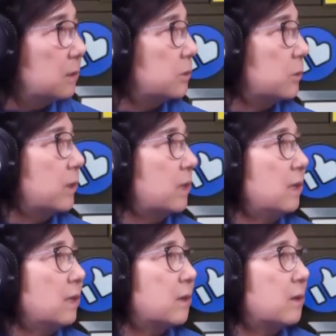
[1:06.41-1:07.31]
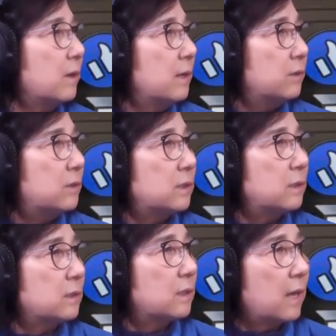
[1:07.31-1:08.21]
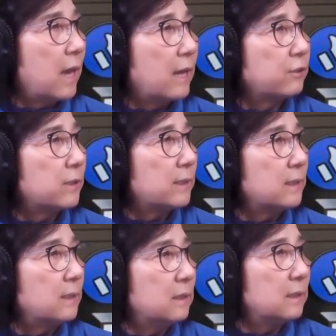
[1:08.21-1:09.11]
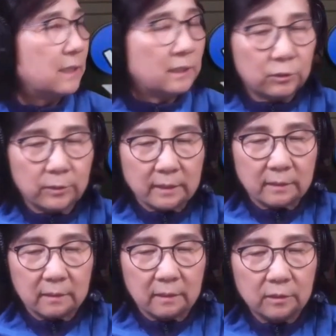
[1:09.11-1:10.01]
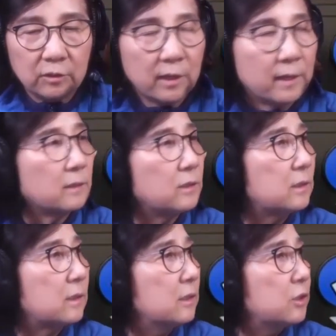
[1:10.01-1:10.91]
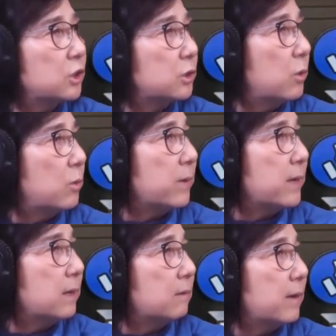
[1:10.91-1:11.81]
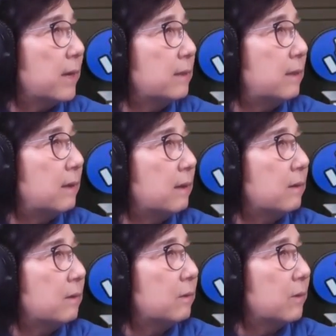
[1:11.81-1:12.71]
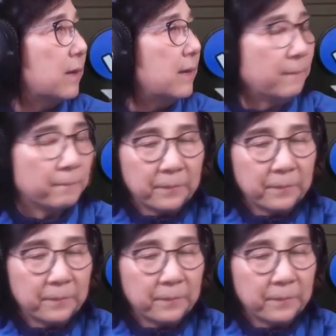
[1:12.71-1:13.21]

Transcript: So here, this is the Ashland Interest Test scoring right there, okay?